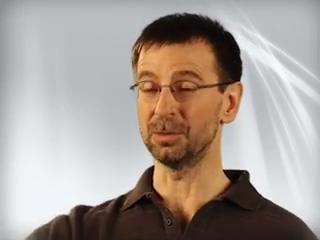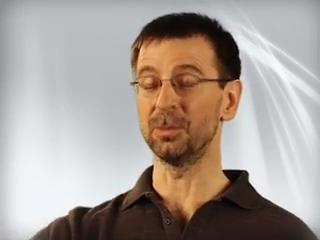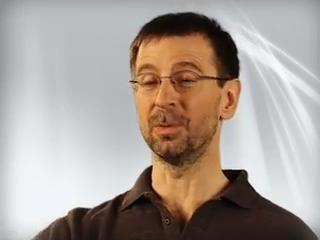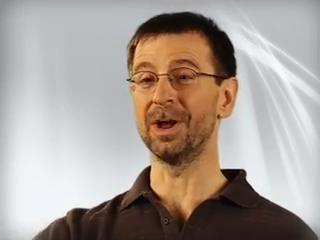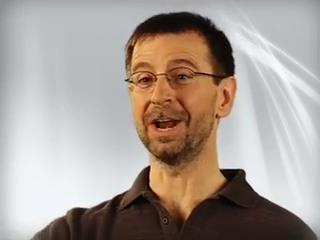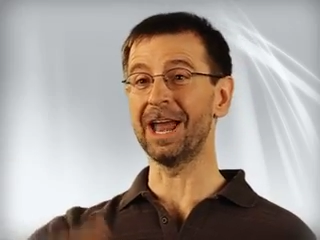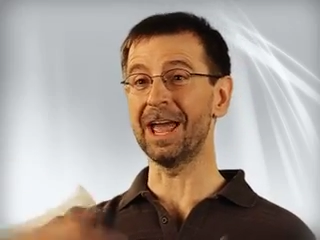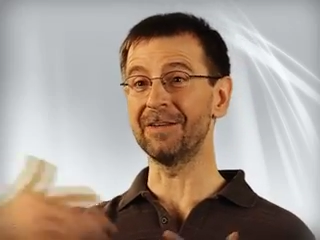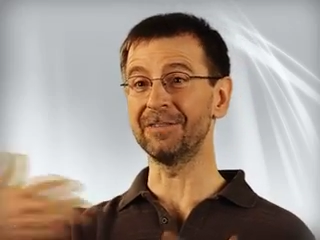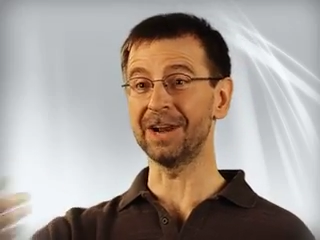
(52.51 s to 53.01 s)
You
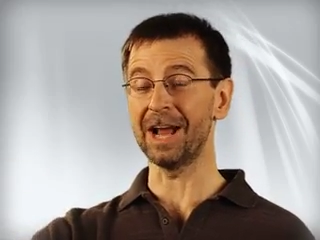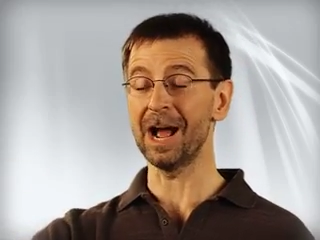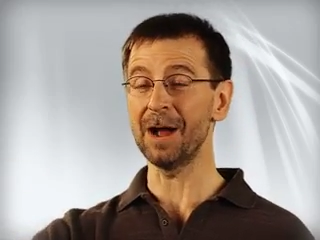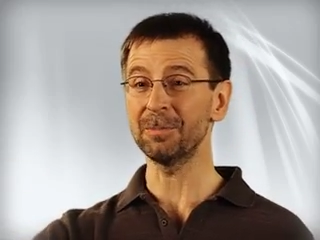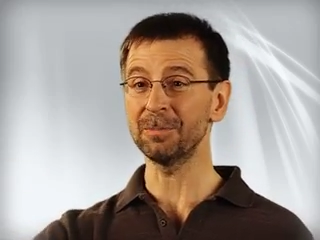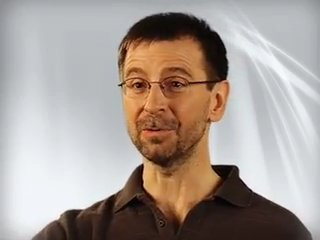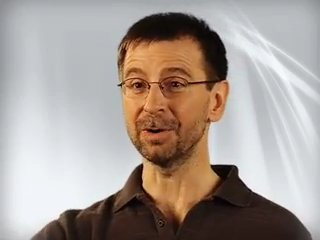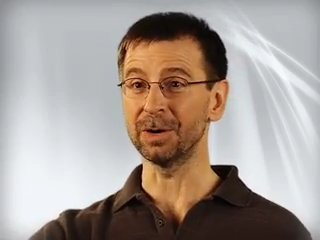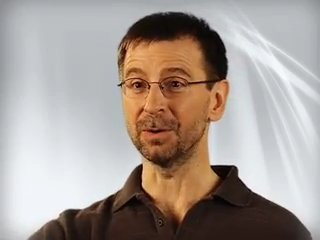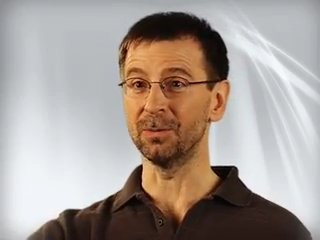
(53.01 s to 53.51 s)
want to have it
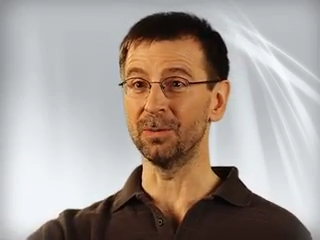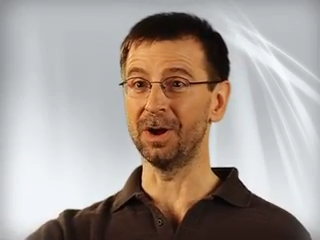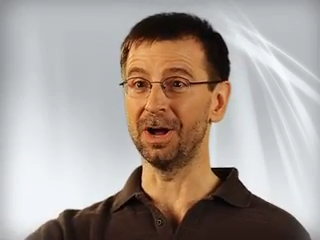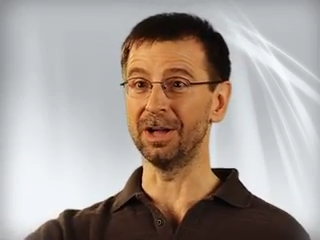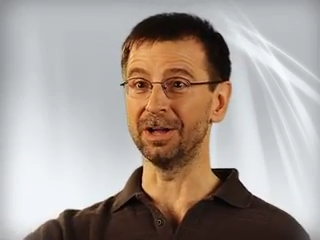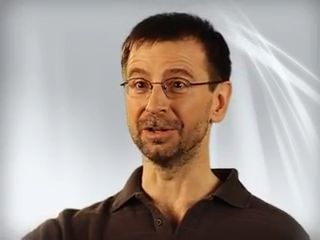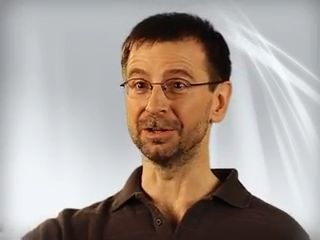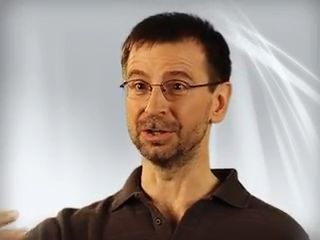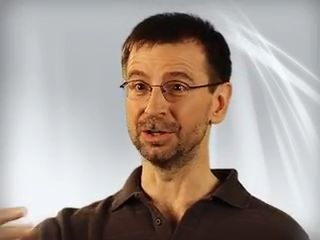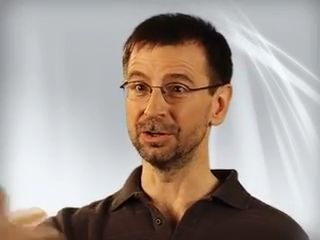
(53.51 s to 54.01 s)
operate
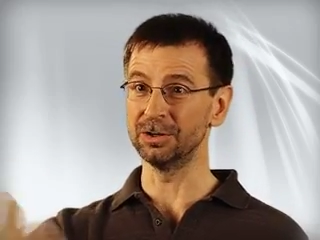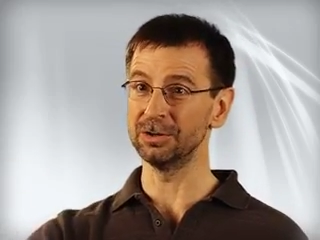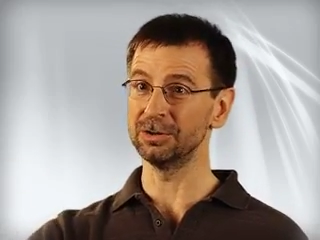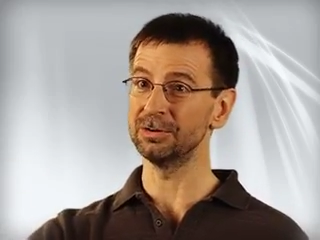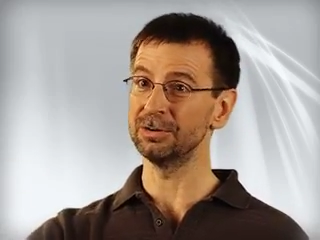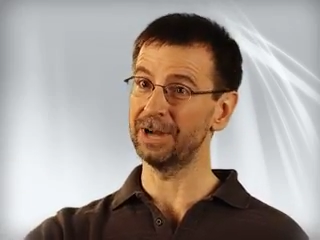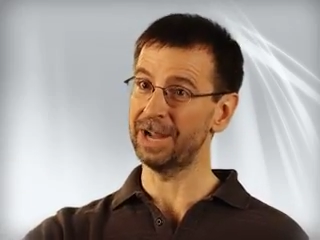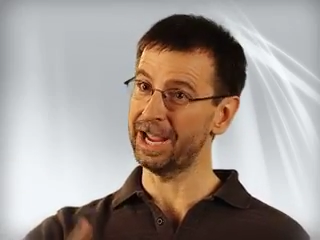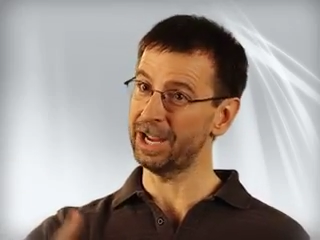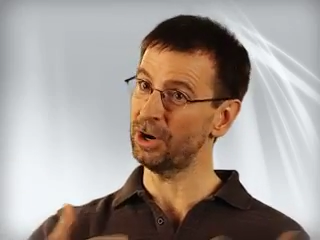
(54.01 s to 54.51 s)
while
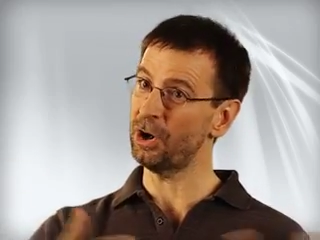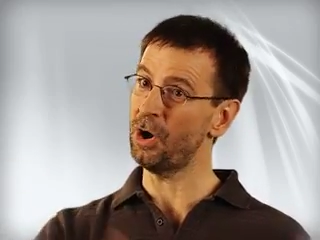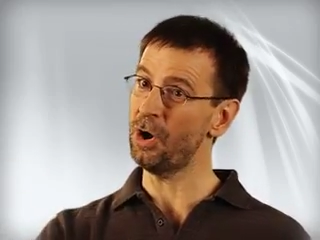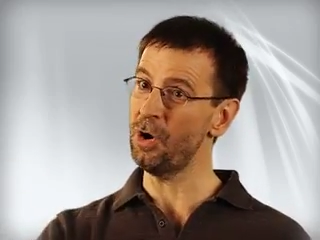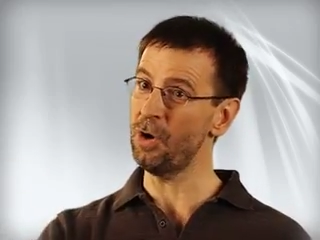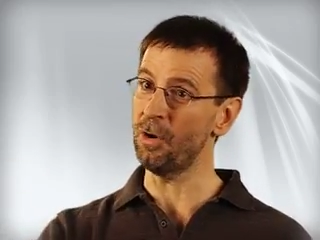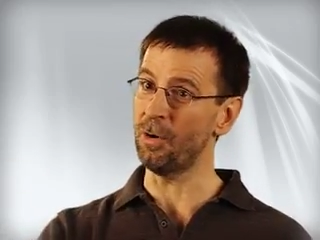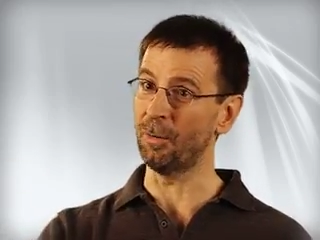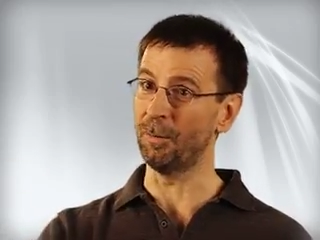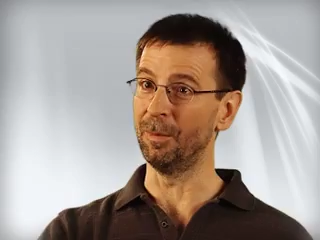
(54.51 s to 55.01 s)
you're at
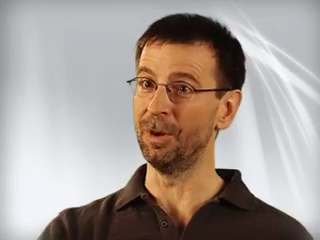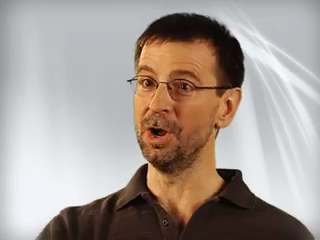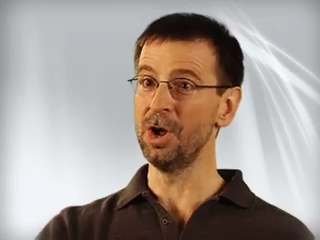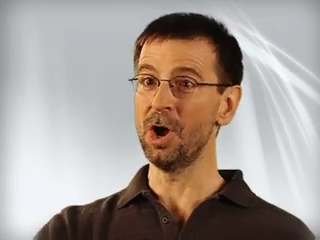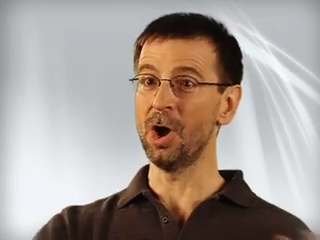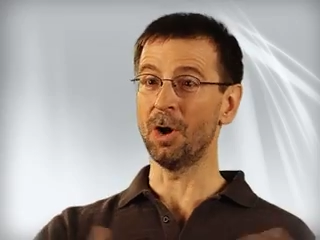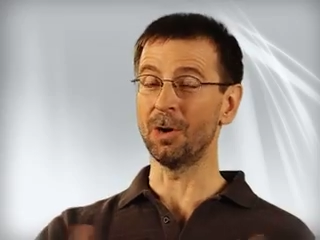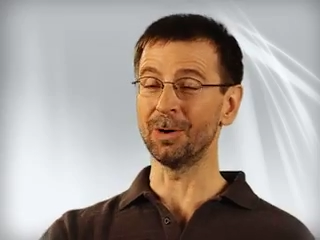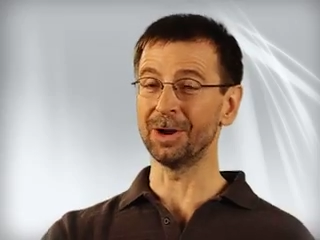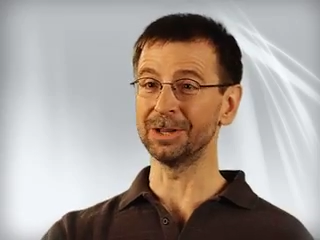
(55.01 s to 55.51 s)
home
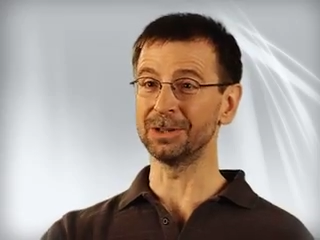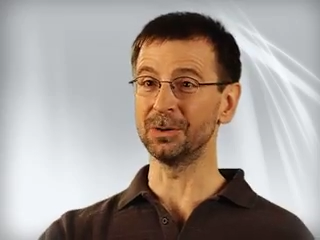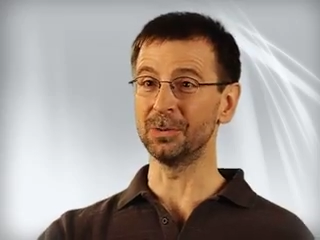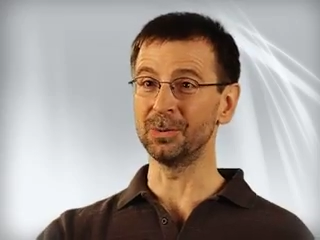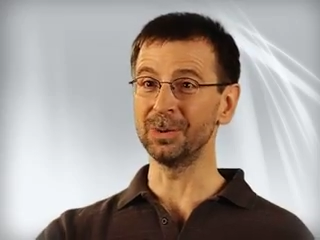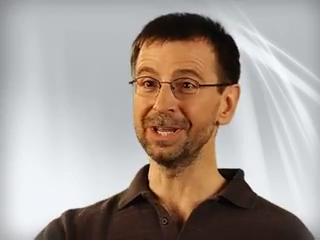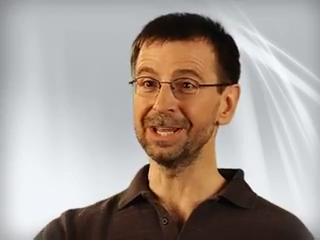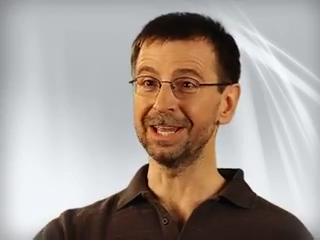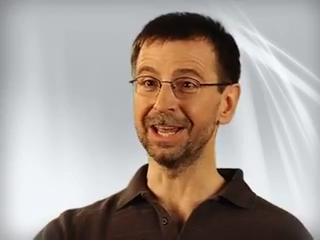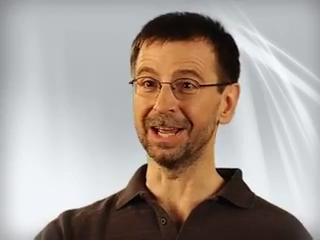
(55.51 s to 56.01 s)
or at the
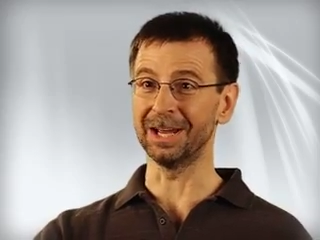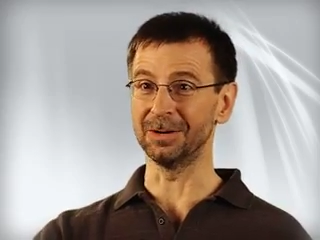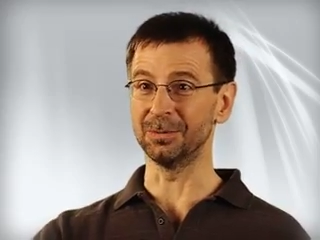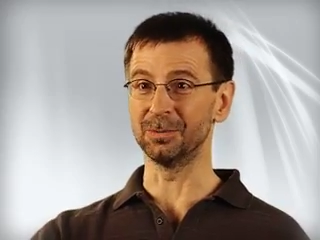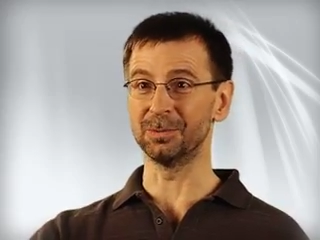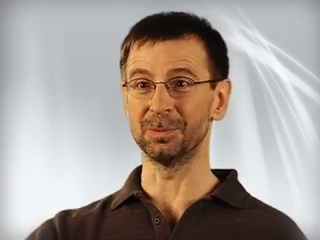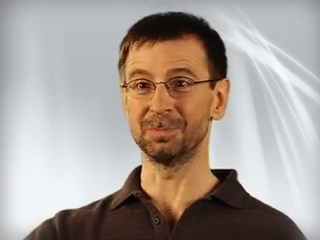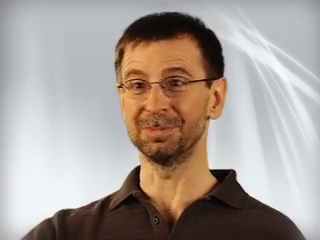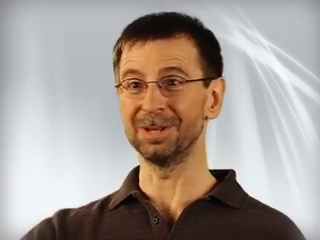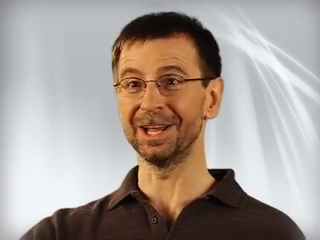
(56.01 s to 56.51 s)
weekend
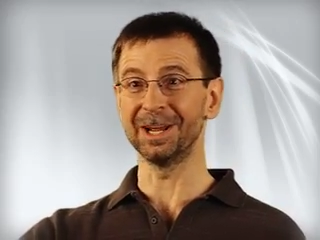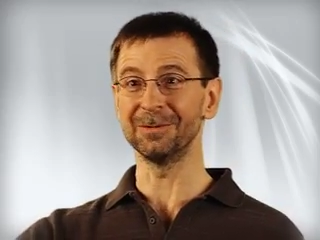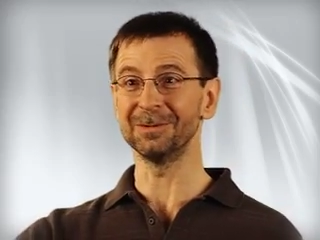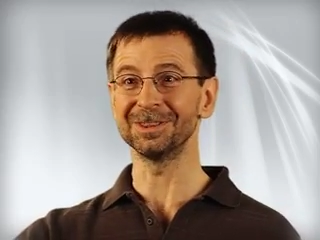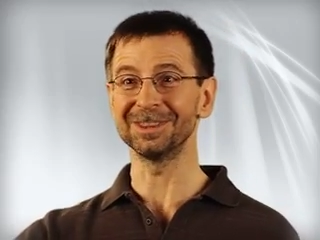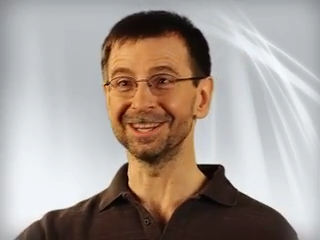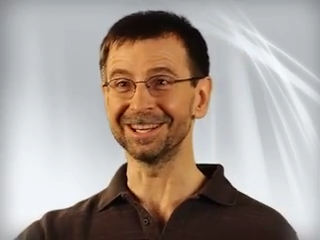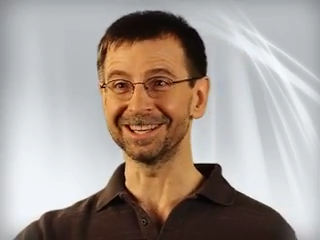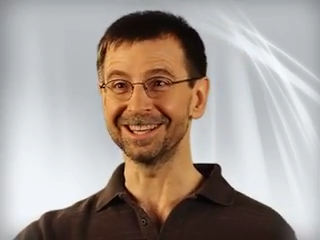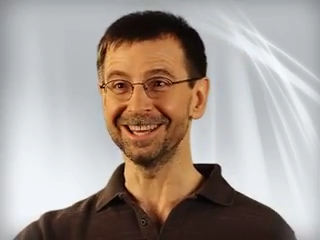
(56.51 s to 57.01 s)
playing
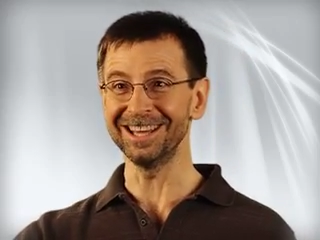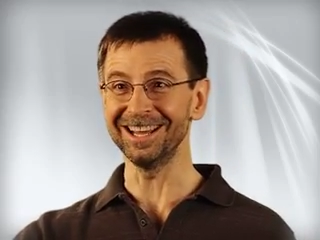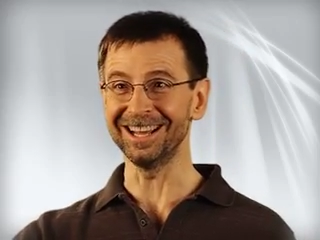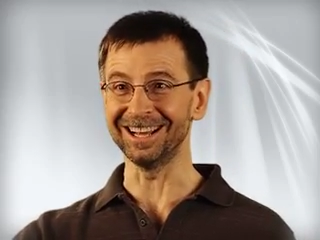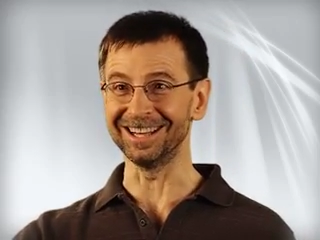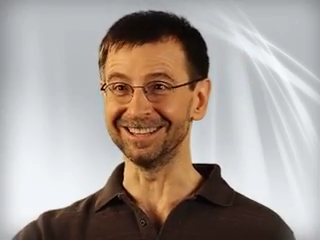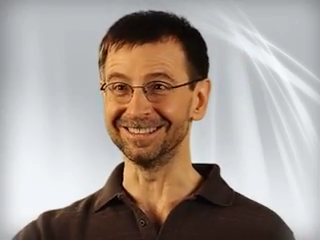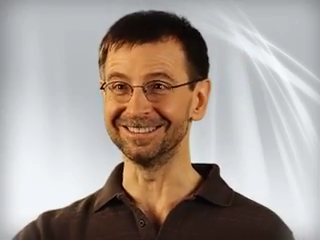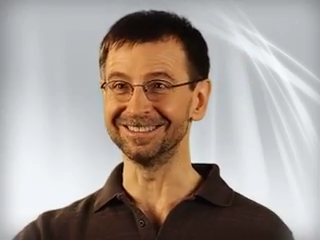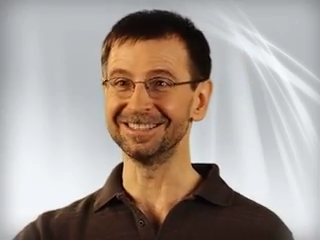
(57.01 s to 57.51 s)
with the
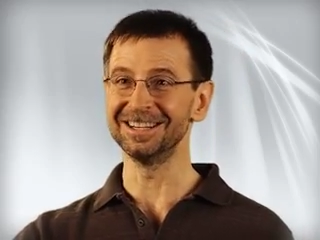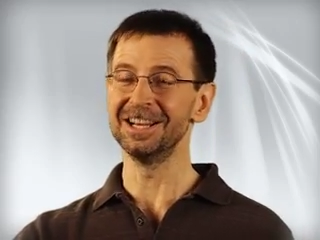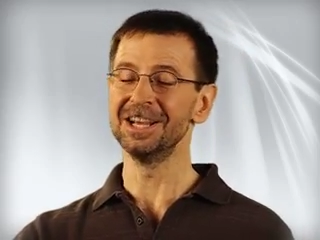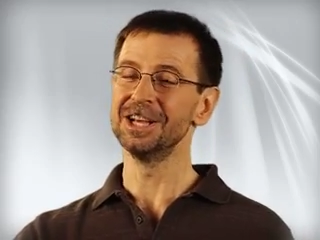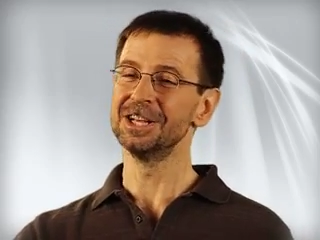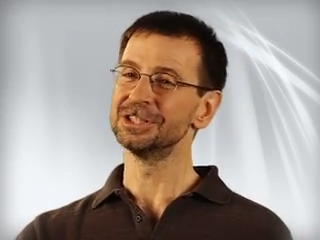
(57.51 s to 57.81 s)
kids.